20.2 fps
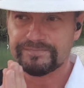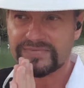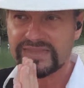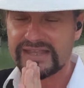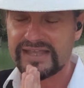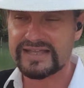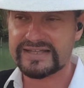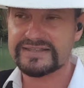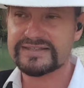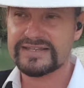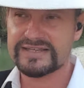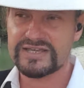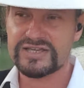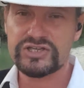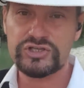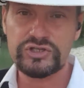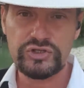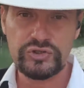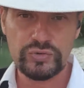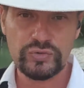And
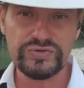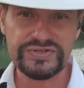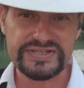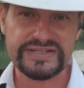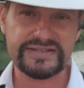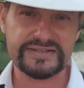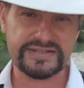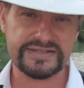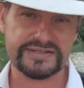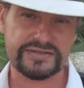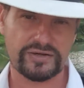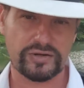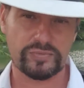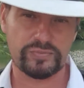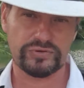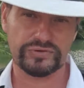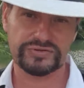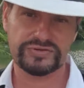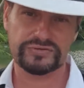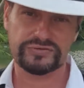using this
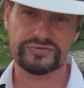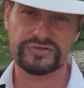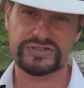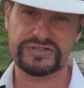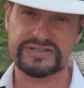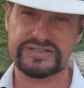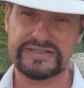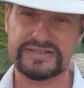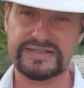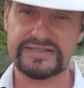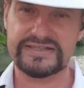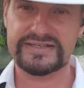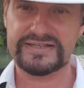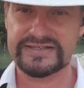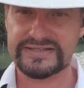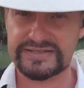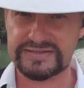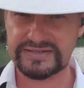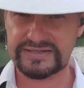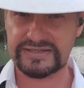opportunity
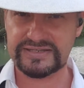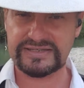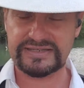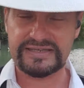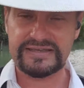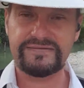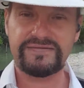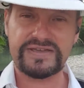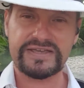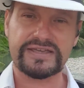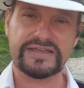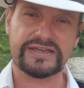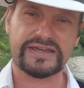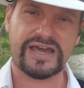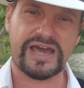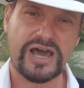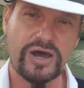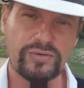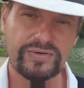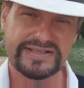is giving
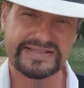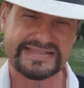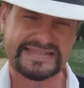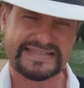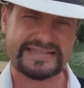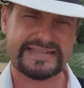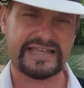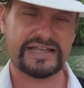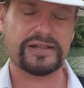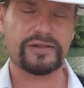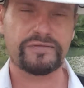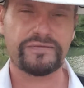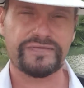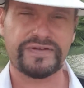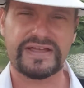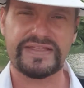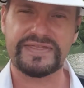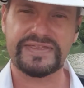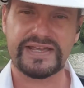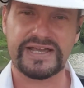ourselves
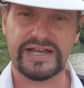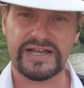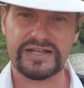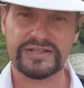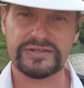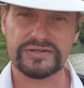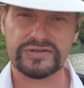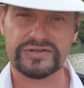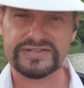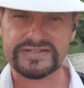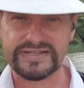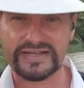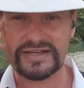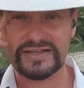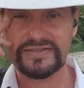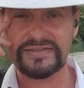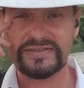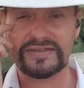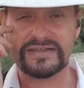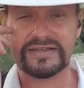and others, I
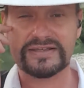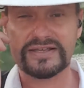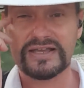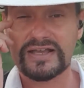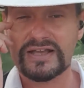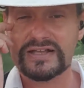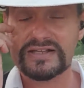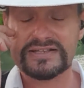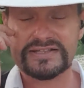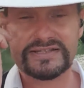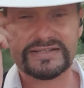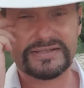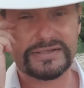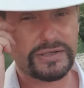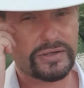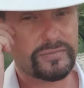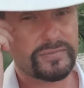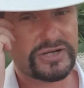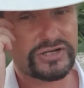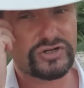think,
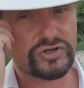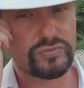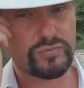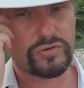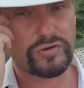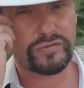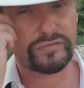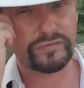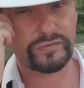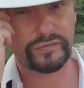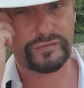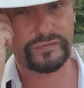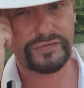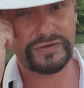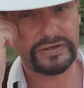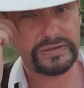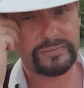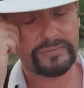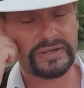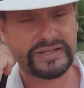so much more
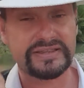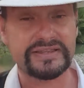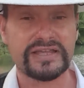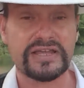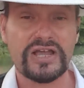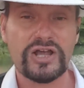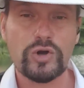fulfillment.